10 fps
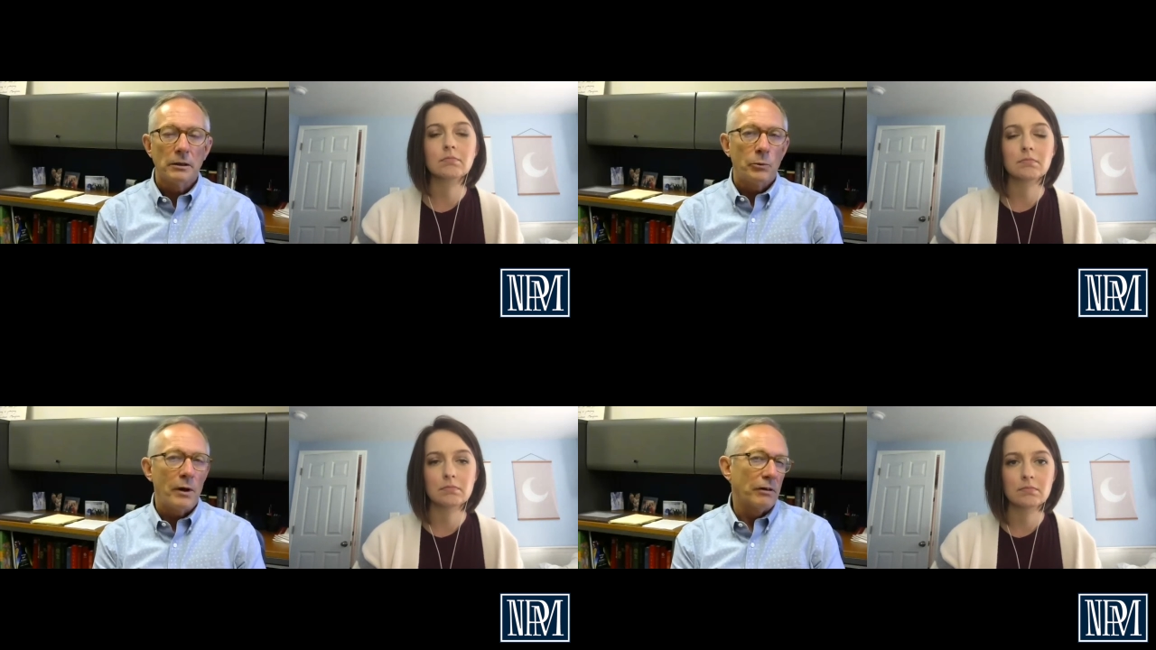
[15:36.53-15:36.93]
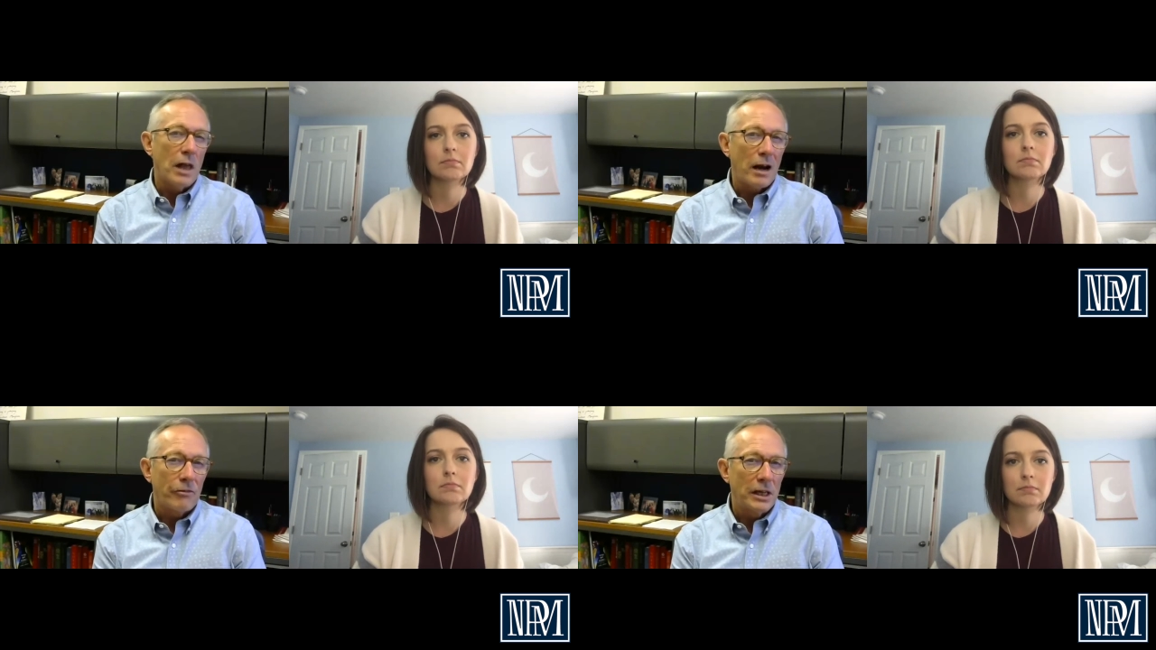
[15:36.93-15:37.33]
Speaker 1: We have a
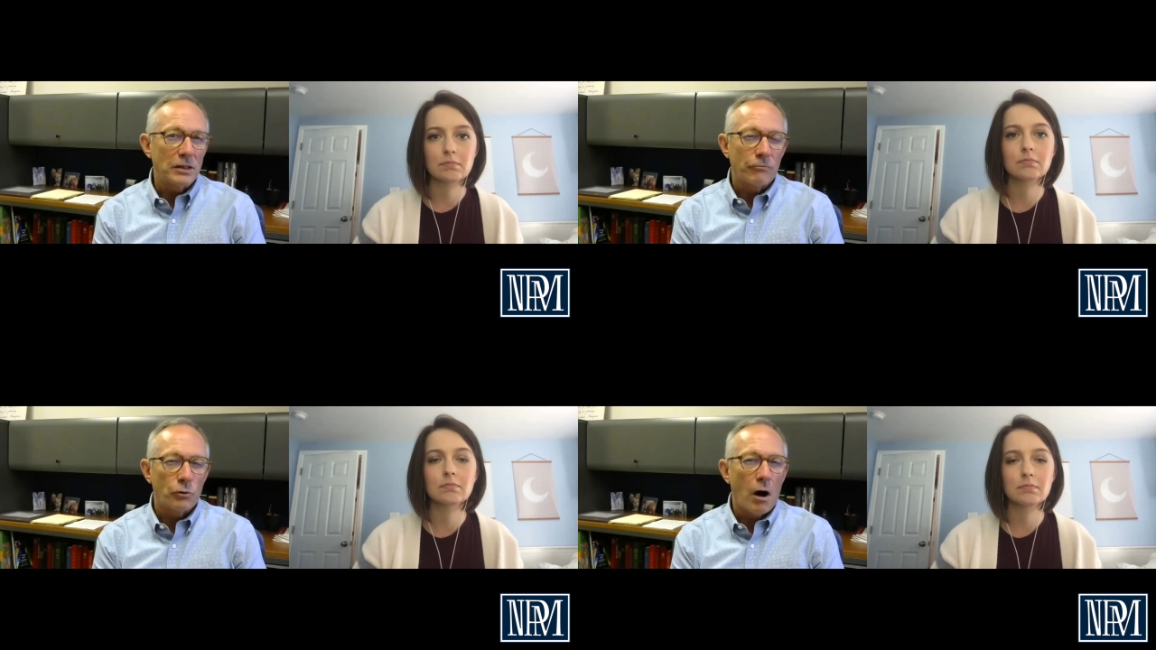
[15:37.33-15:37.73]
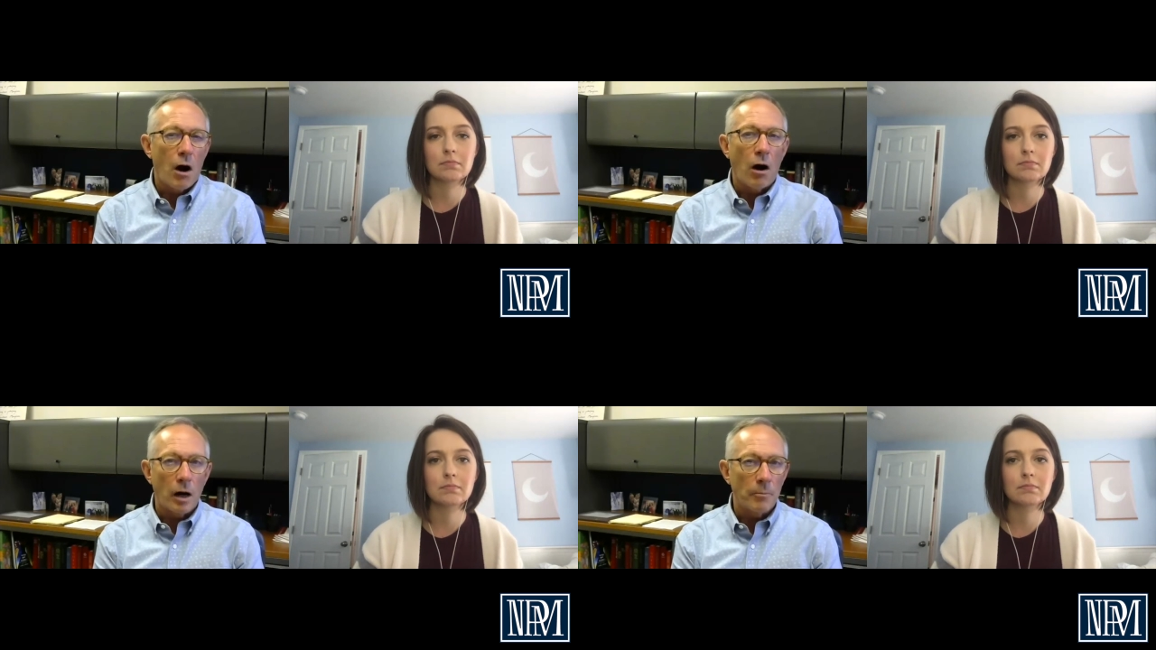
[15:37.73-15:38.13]
lot of things for
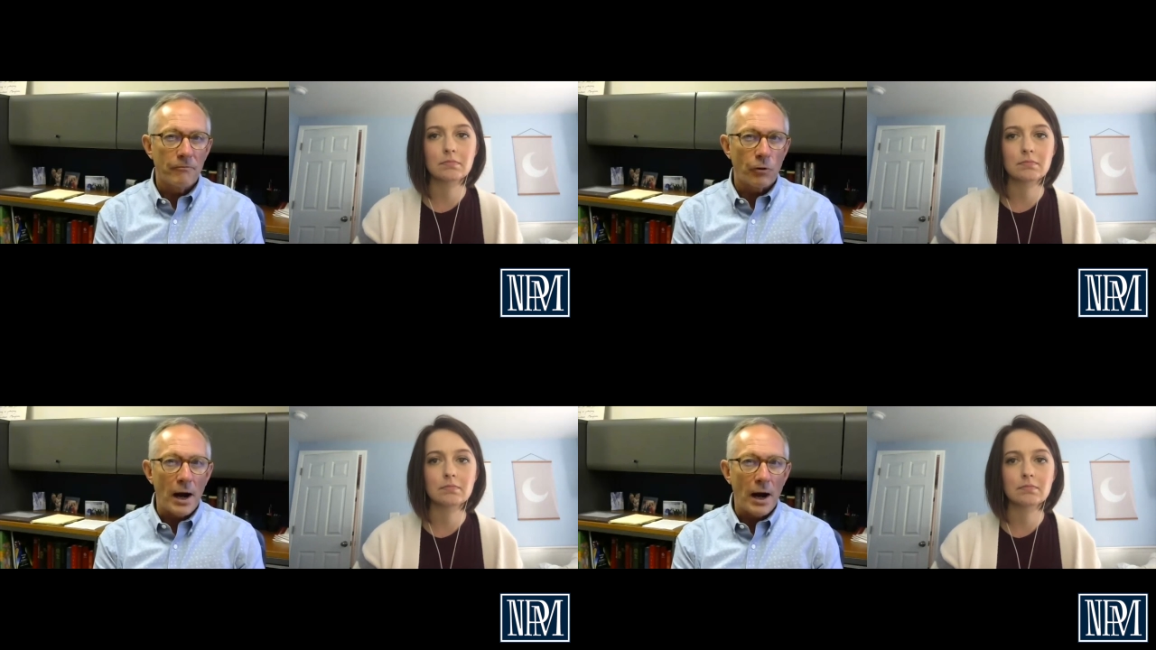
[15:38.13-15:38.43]
harp for